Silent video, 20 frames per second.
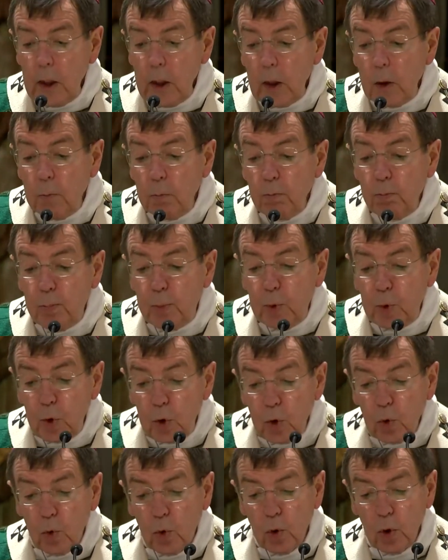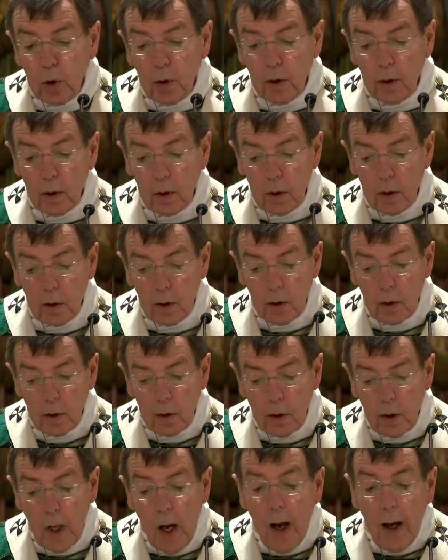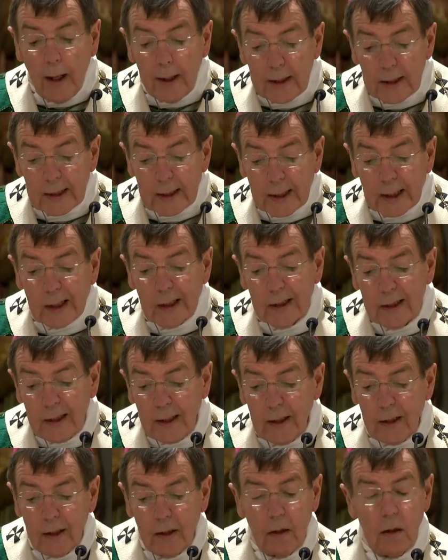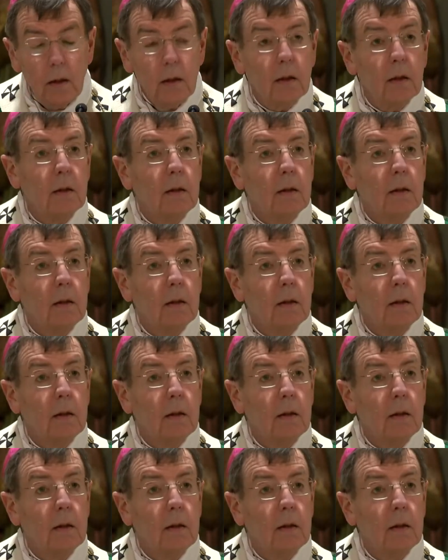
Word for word: impure, unclean.